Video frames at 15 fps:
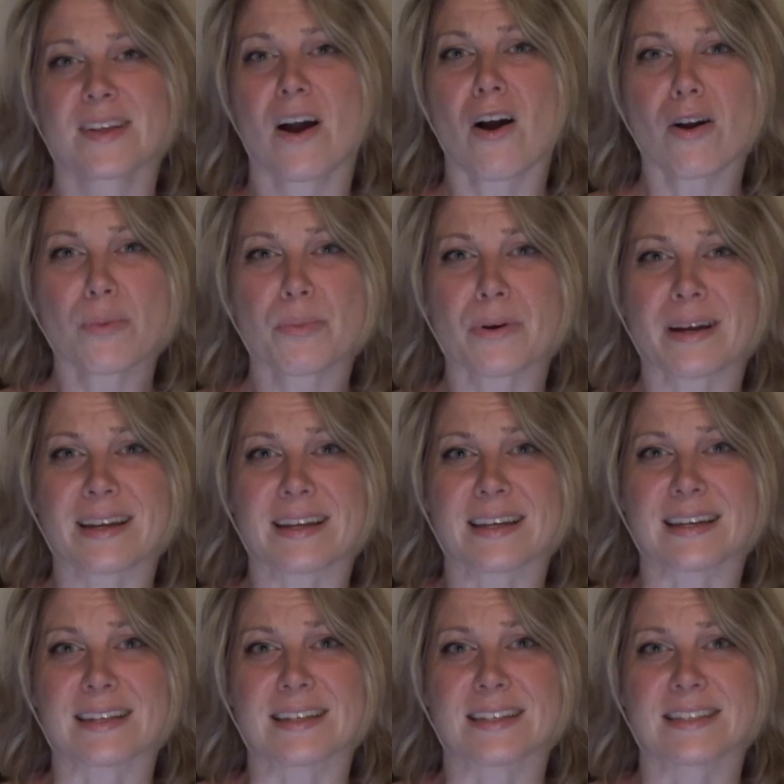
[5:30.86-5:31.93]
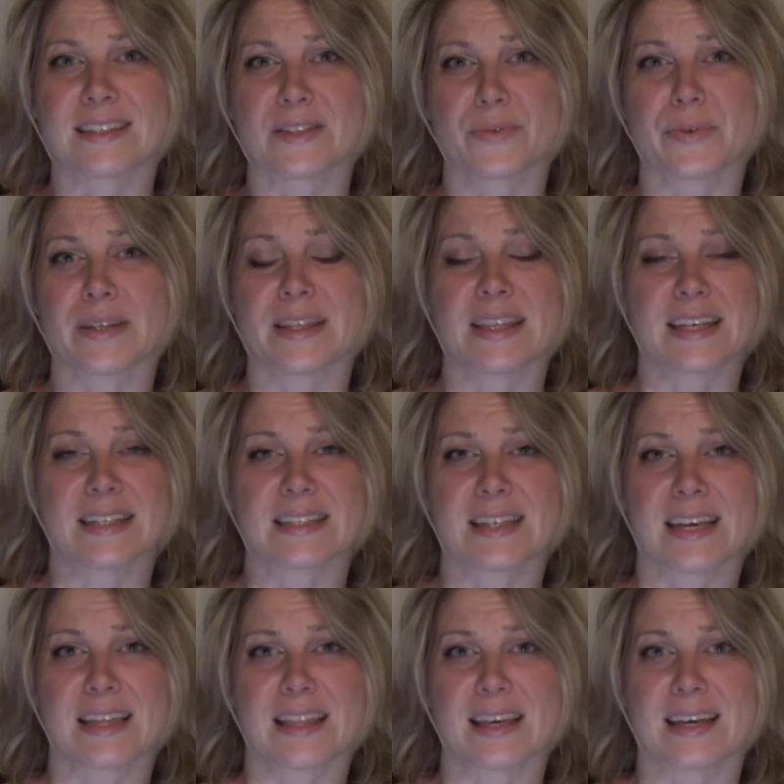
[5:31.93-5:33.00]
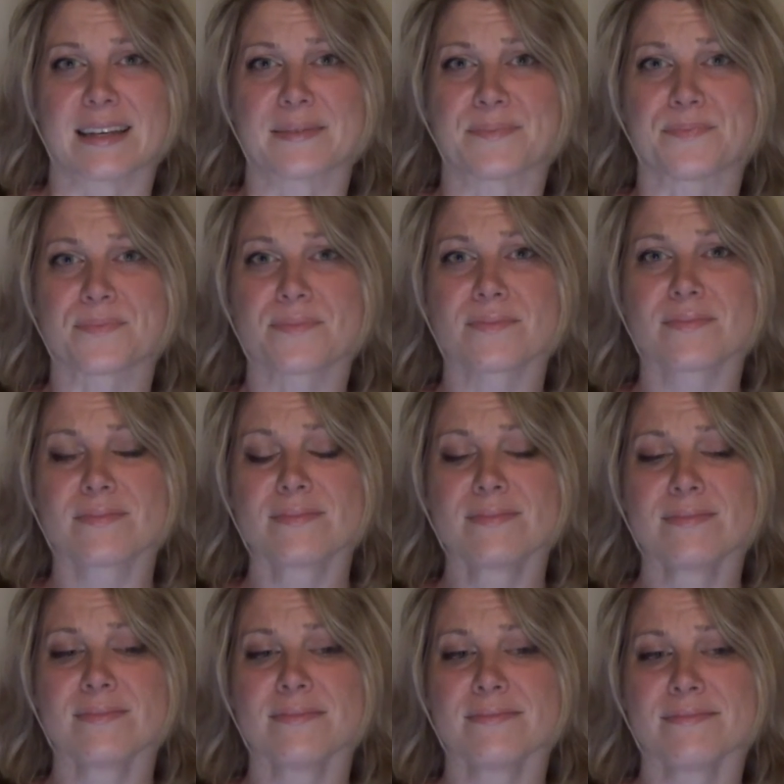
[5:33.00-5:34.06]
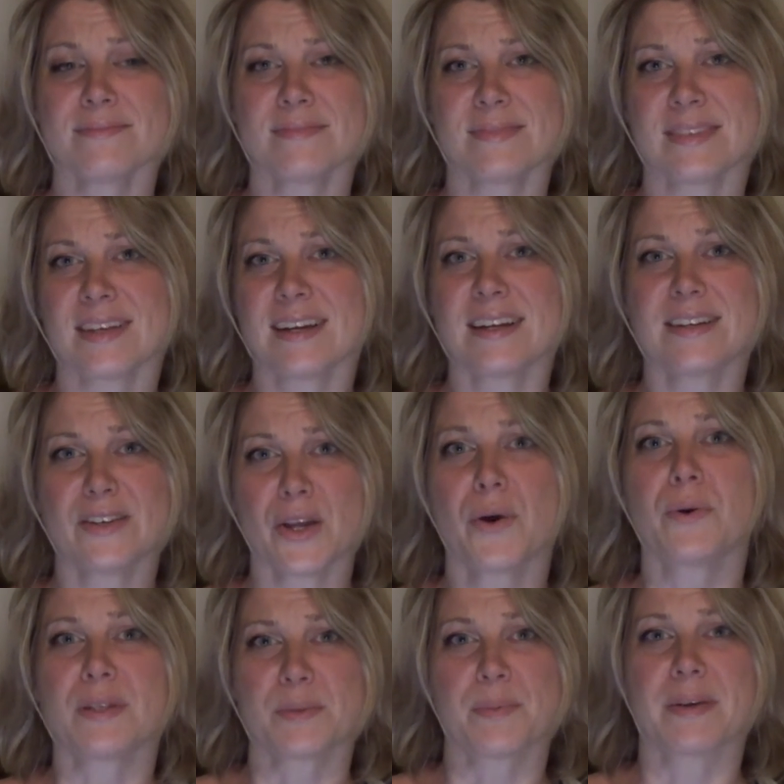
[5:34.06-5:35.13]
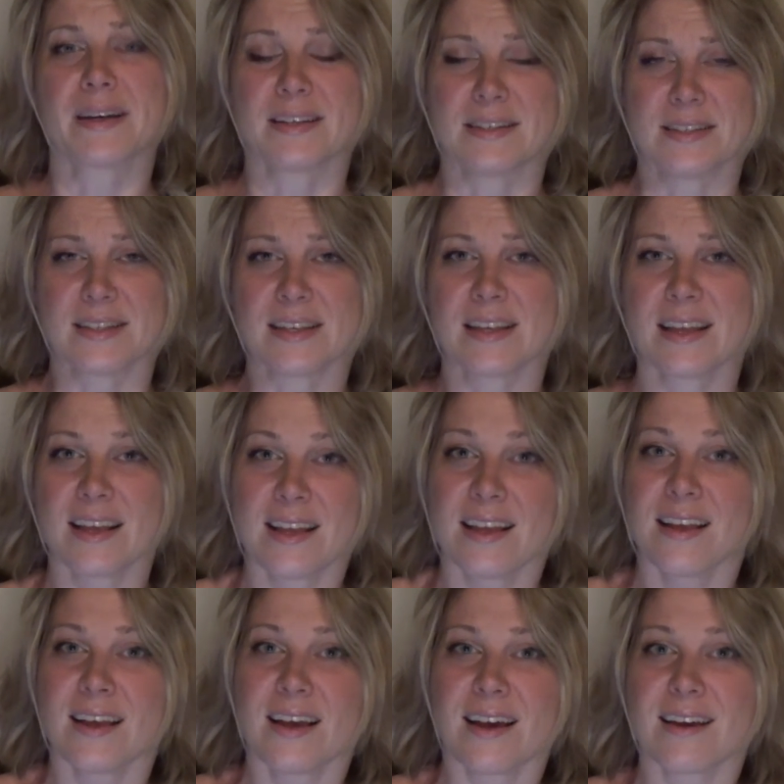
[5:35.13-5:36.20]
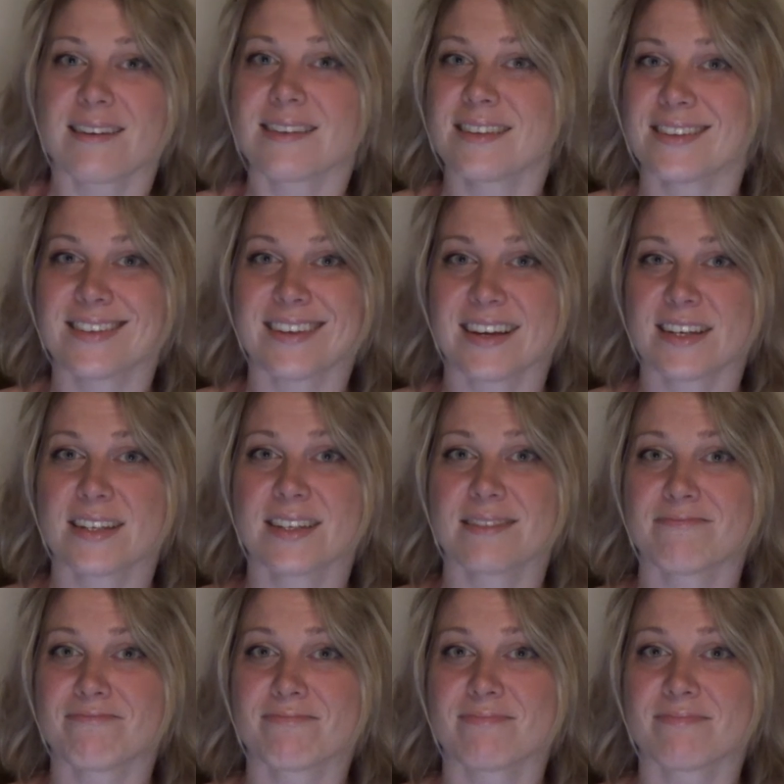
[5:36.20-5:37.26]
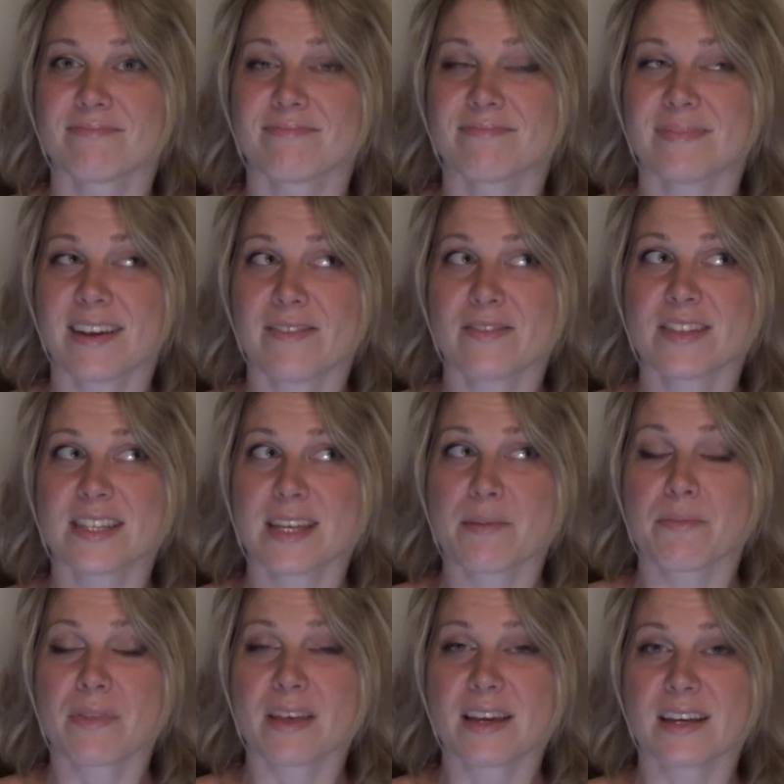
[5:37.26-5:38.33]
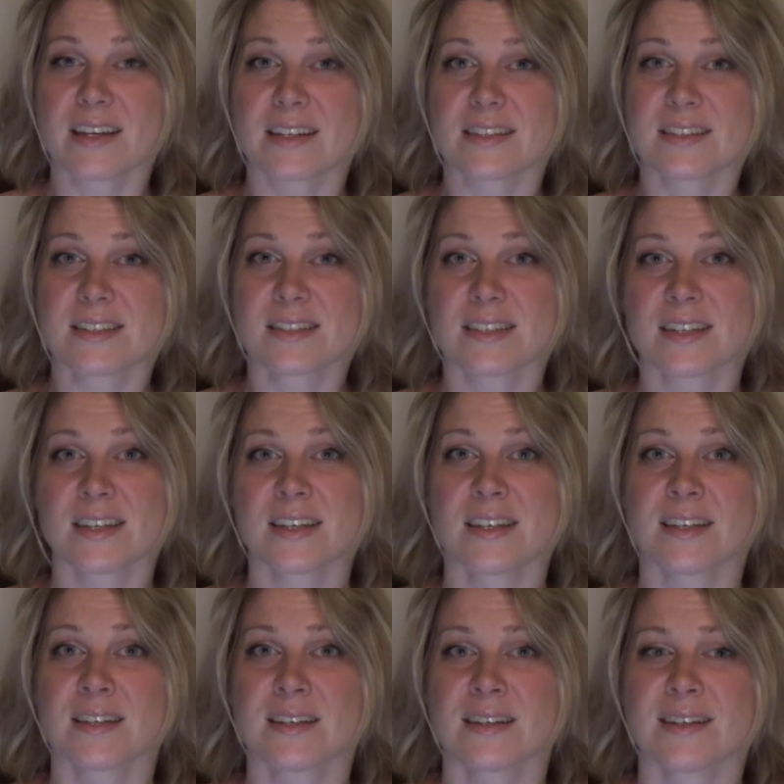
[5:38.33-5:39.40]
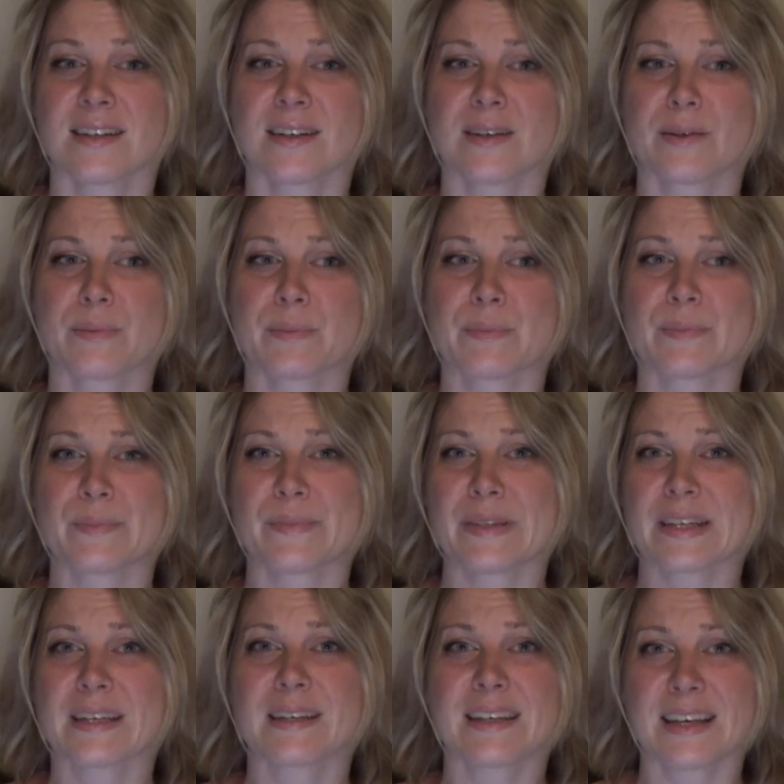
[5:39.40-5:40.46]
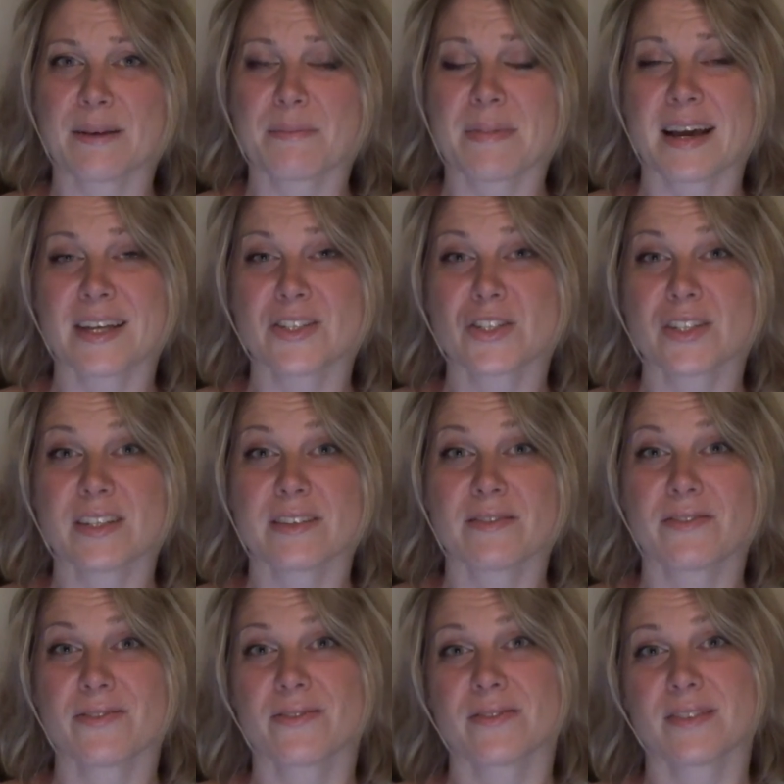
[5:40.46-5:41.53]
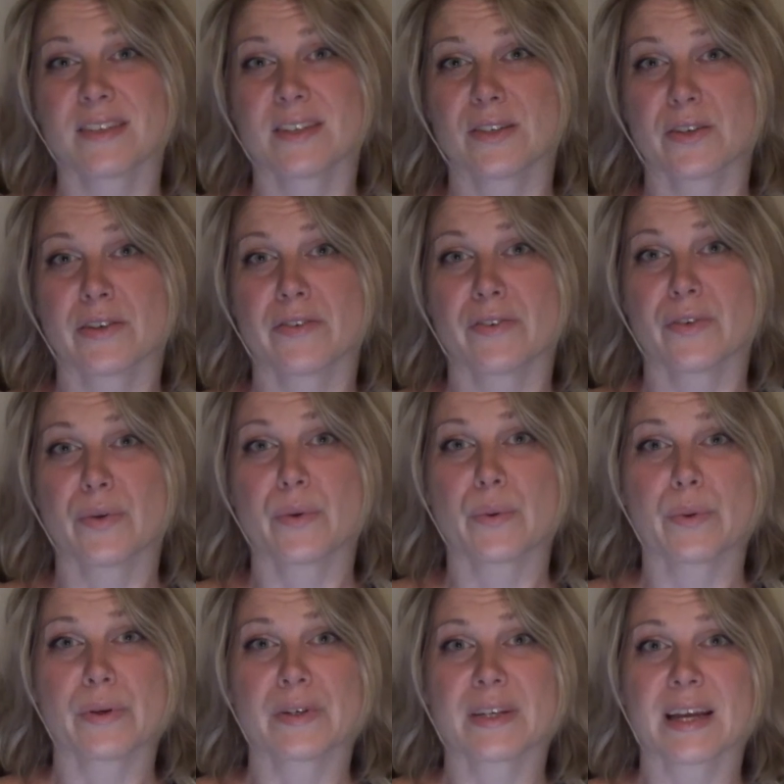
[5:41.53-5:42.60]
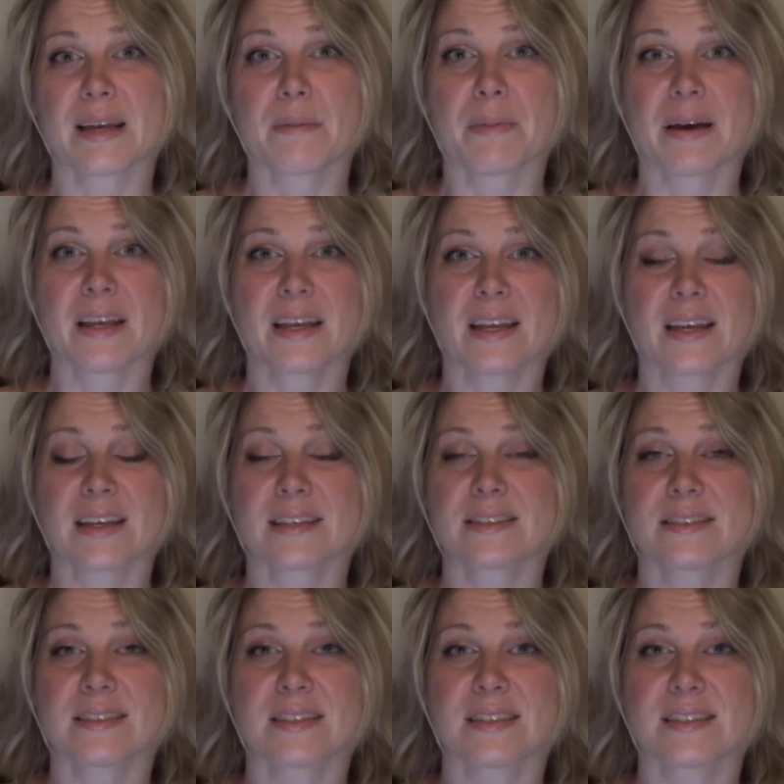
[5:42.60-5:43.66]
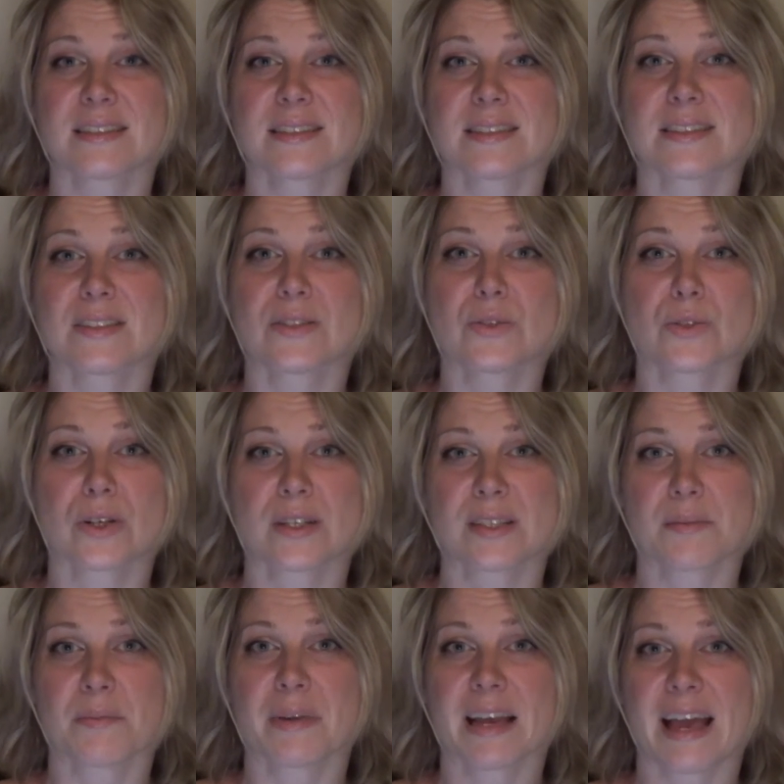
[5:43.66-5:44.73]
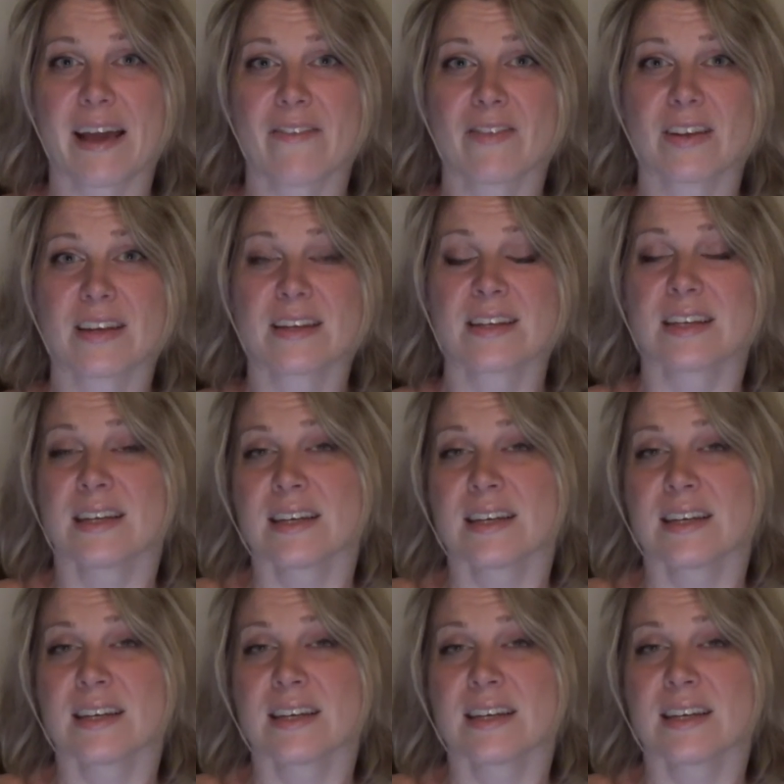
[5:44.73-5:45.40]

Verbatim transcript: Heartbreaking to read things like that. I know it's because I have the same things. Like, imagine if if you were diabetic and you saw somebody having